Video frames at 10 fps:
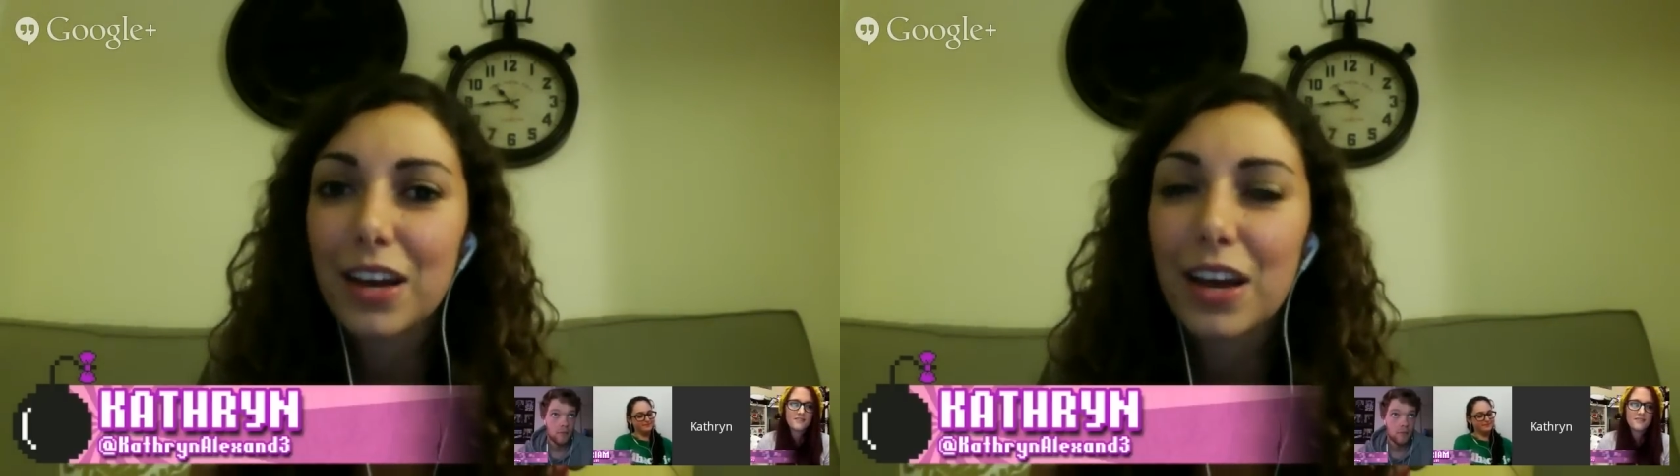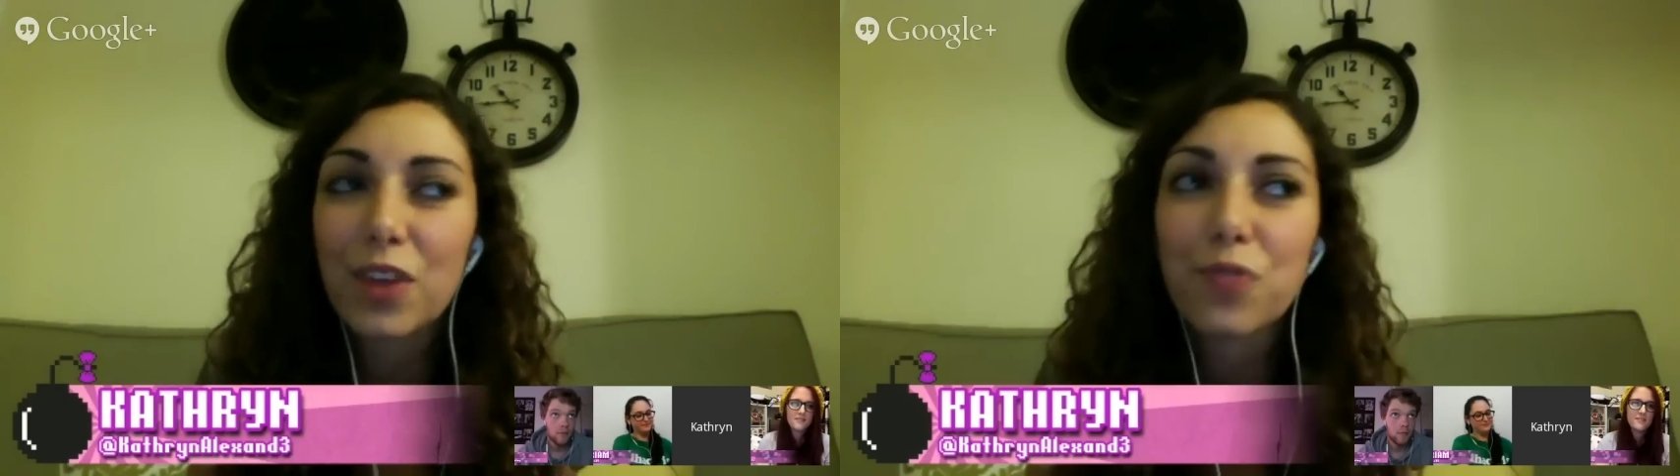
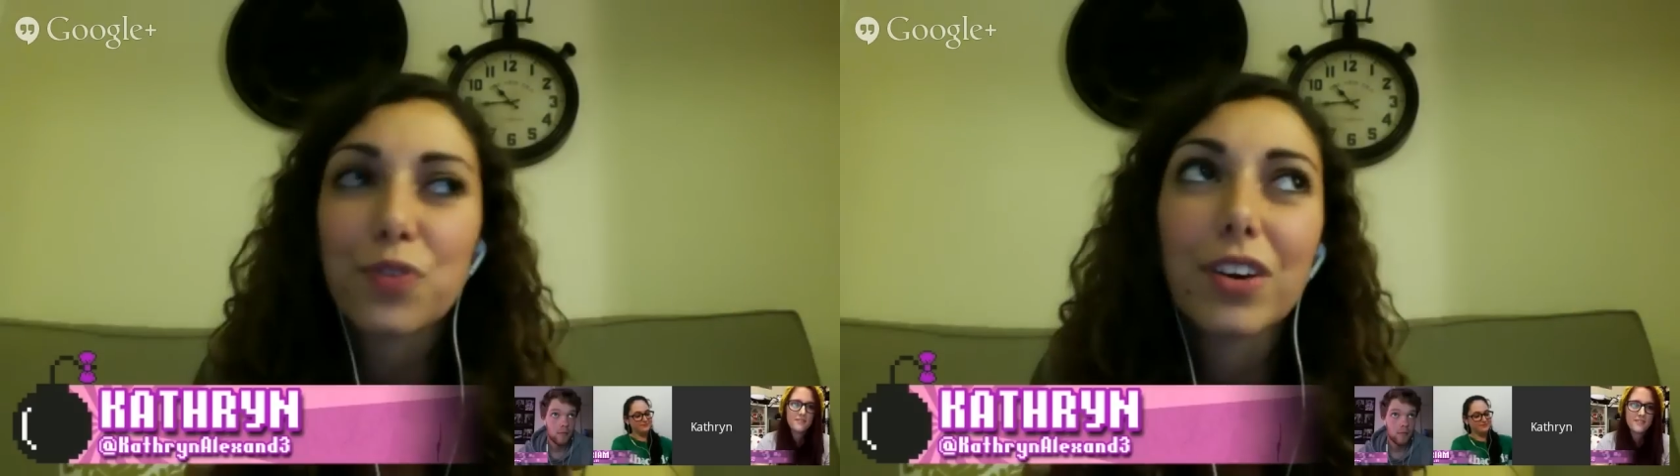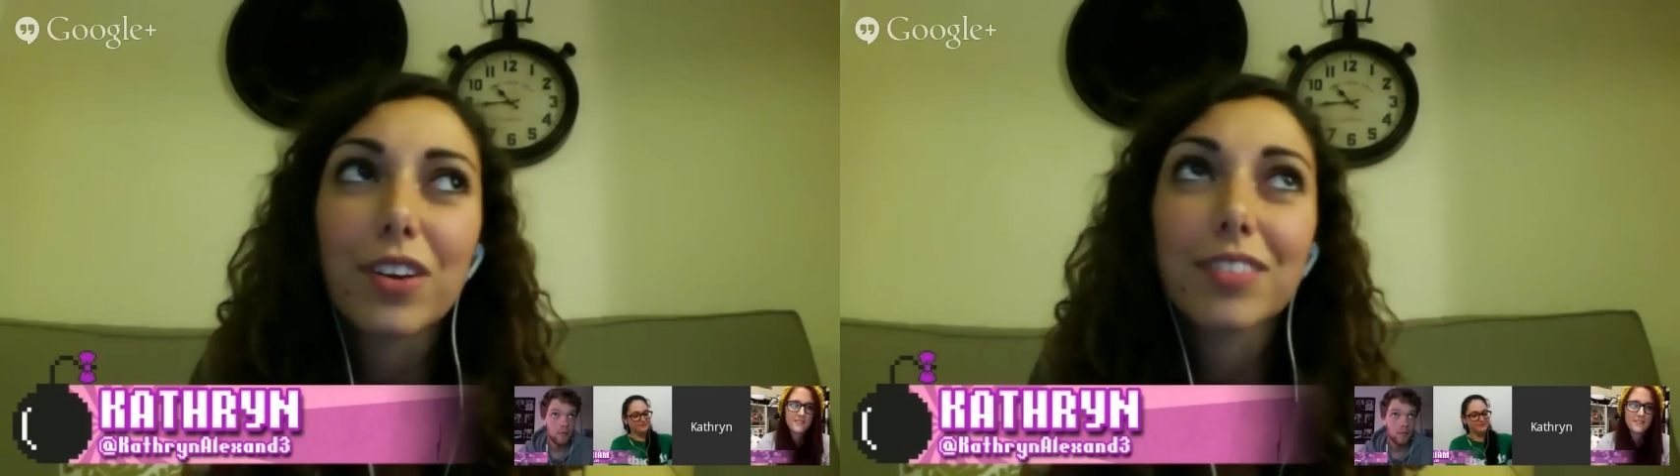I
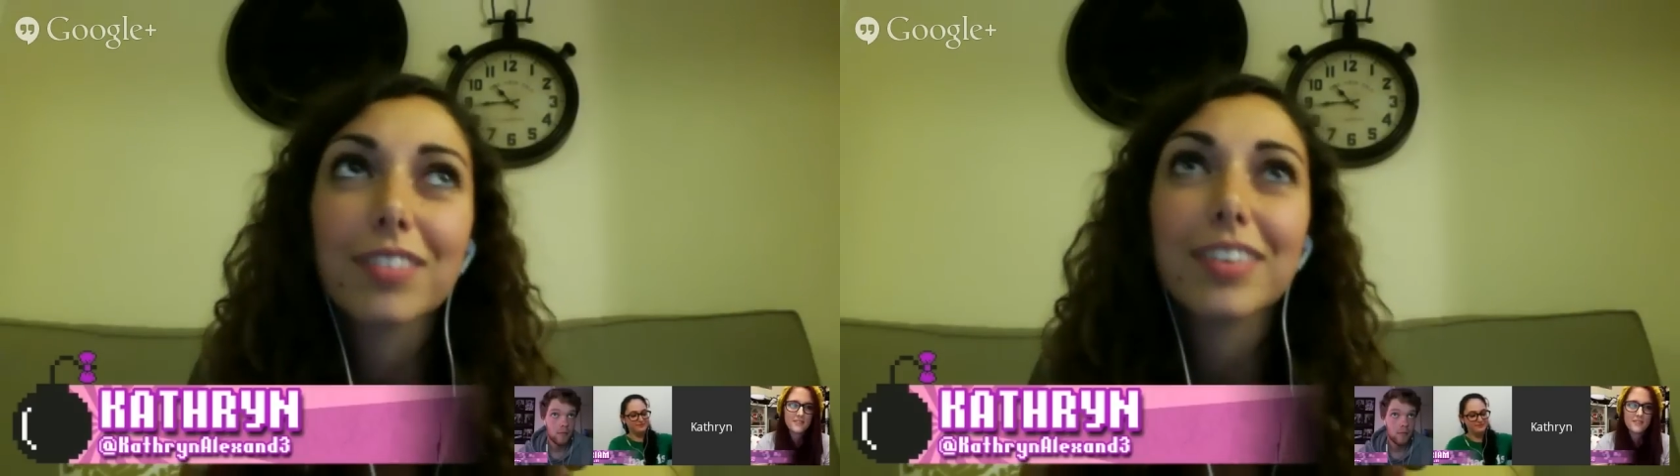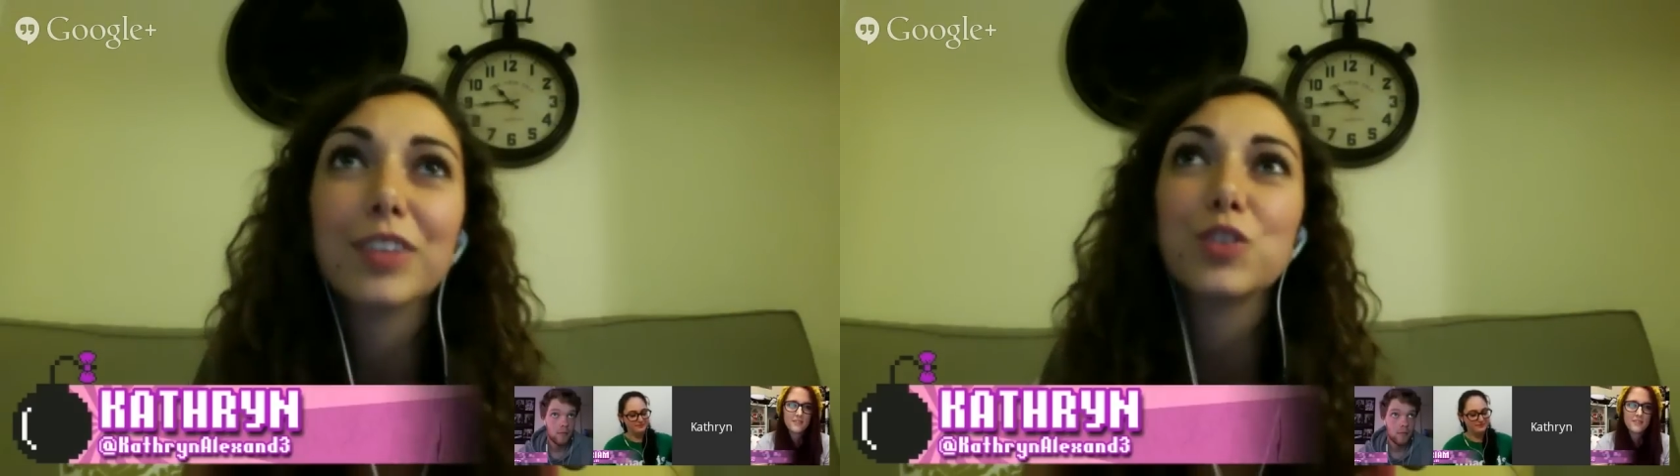feel
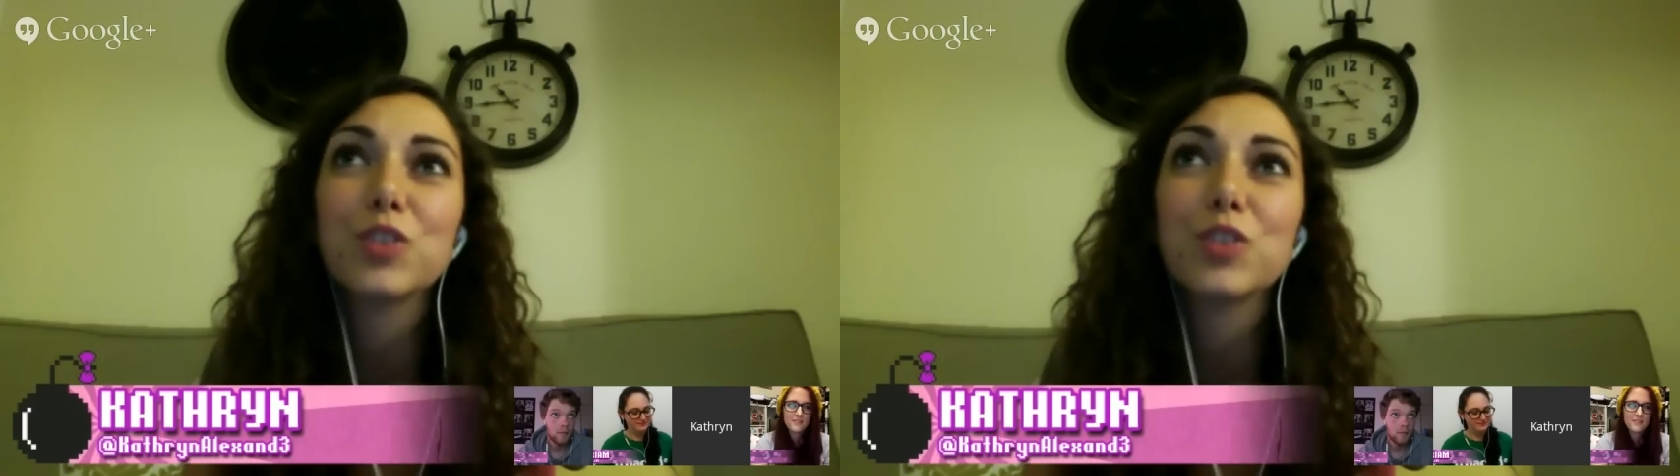like